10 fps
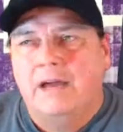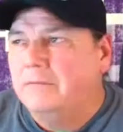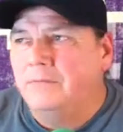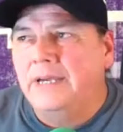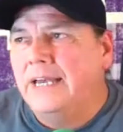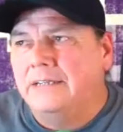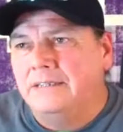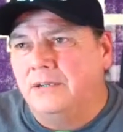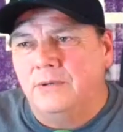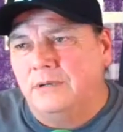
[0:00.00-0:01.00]

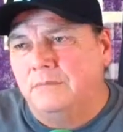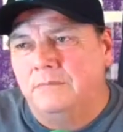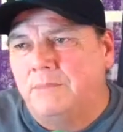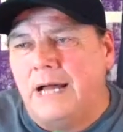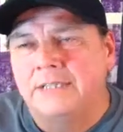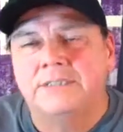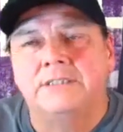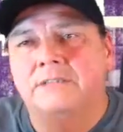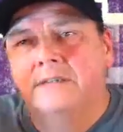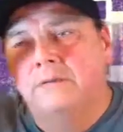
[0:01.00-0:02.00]
There were policies, the